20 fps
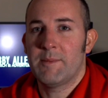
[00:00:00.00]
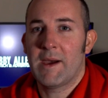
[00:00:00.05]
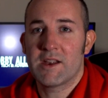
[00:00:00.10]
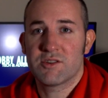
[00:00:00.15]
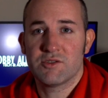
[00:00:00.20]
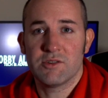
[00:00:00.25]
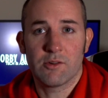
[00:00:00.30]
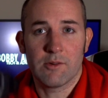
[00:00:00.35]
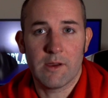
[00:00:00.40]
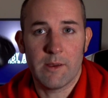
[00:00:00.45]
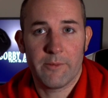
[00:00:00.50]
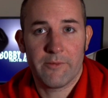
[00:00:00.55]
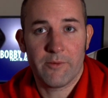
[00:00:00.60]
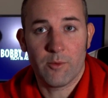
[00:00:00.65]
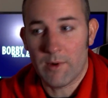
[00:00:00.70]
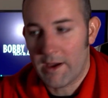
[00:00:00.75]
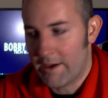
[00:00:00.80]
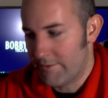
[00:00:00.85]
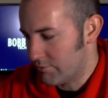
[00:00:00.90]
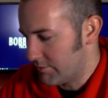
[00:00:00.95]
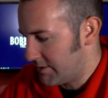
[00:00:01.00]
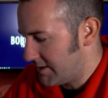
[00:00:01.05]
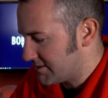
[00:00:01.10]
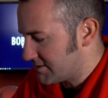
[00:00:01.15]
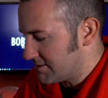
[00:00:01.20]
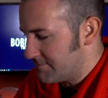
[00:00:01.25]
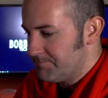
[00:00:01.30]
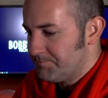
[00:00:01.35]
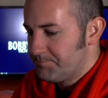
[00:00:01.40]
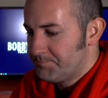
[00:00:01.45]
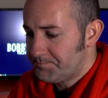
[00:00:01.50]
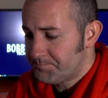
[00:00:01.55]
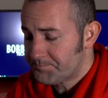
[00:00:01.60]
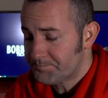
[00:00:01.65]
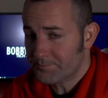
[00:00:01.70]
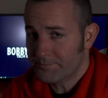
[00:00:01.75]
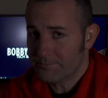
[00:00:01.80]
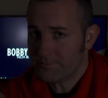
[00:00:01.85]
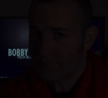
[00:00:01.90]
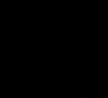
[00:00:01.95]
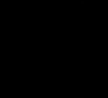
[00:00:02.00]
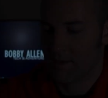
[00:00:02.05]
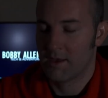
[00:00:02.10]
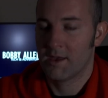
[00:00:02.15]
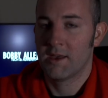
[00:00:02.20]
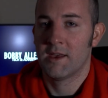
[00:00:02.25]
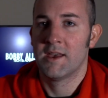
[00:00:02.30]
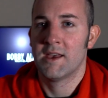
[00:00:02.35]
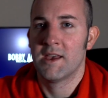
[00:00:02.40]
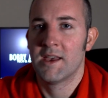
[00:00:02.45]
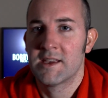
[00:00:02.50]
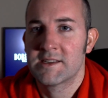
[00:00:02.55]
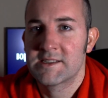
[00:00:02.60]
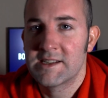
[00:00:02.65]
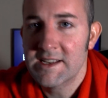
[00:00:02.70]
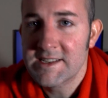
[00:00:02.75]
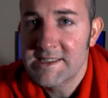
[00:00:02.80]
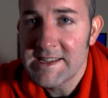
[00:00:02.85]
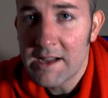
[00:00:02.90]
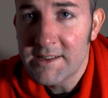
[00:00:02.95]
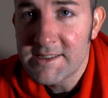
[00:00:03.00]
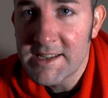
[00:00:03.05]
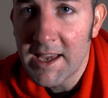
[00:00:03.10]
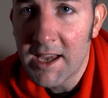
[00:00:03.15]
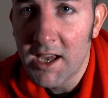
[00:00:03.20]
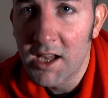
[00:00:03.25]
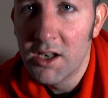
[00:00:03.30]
battery grip for whatever reason. So let's now take a